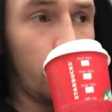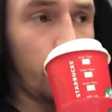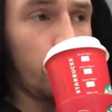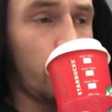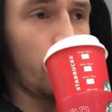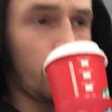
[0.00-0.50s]
Don't
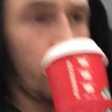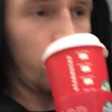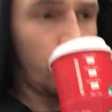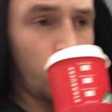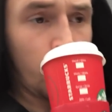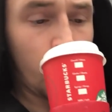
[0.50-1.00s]
worry.
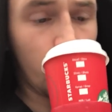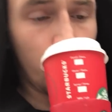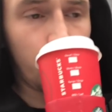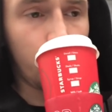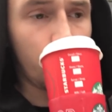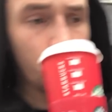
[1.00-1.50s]

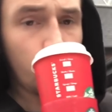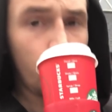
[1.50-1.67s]
Don't worry.